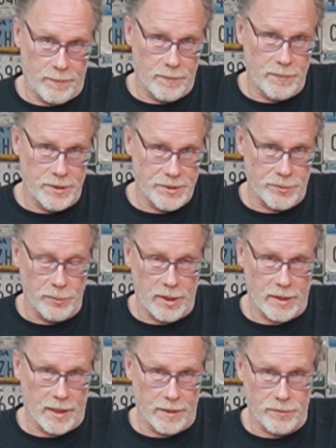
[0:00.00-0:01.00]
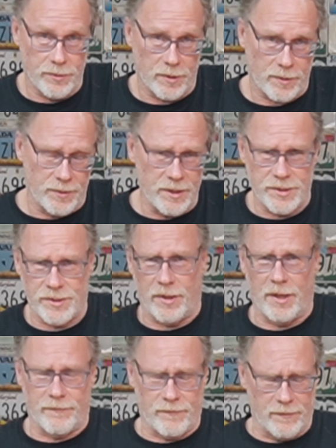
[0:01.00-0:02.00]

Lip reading: this week I took this off